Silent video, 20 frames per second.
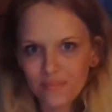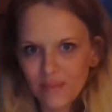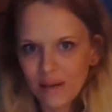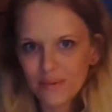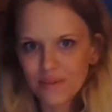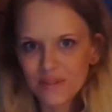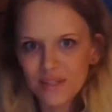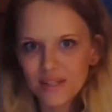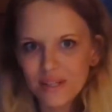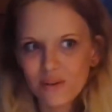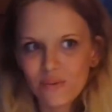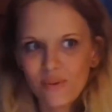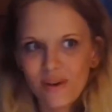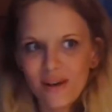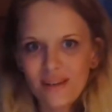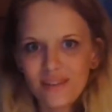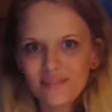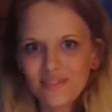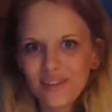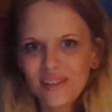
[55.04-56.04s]
I was like,
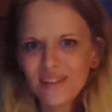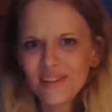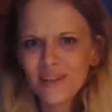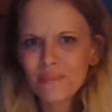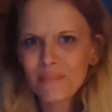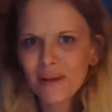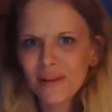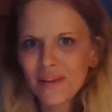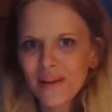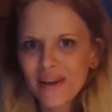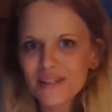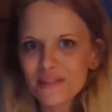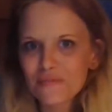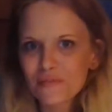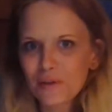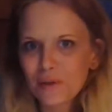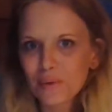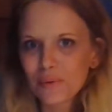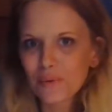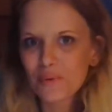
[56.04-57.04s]
well, I'll let my last
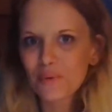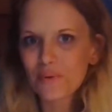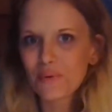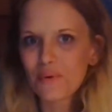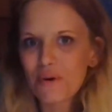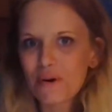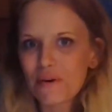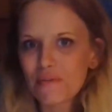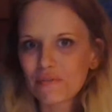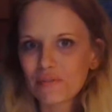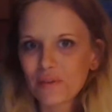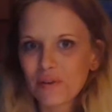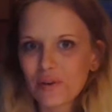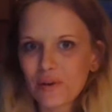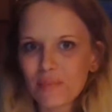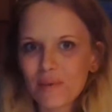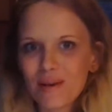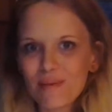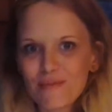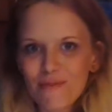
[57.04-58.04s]
video cool off a
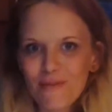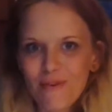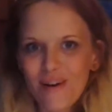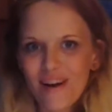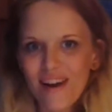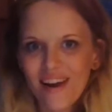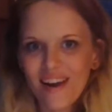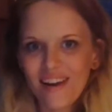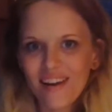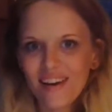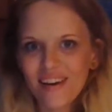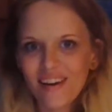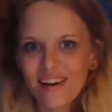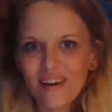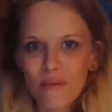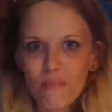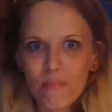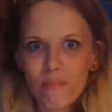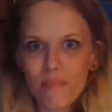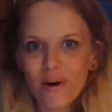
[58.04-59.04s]
little bit before
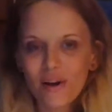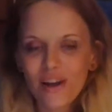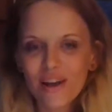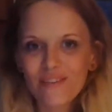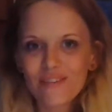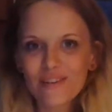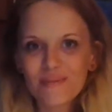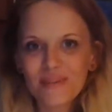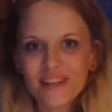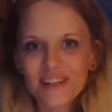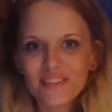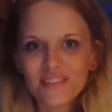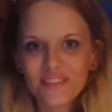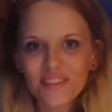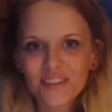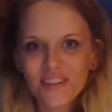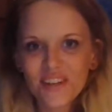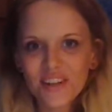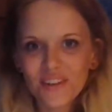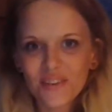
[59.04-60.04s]
I bug everybody
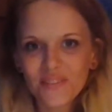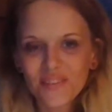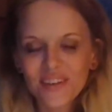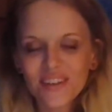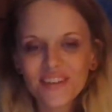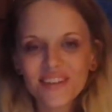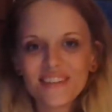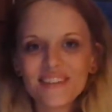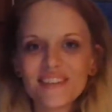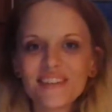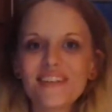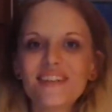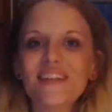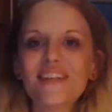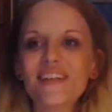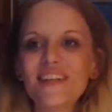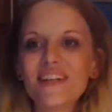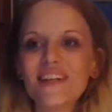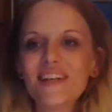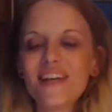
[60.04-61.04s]
with another one.
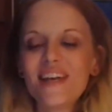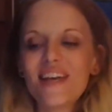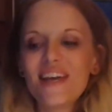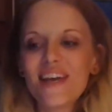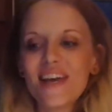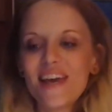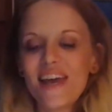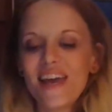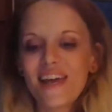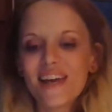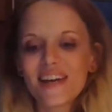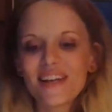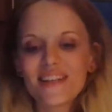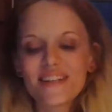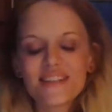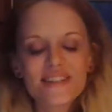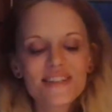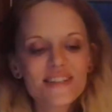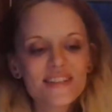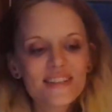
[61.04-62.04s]

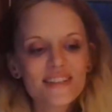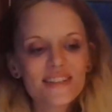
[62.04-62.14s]
And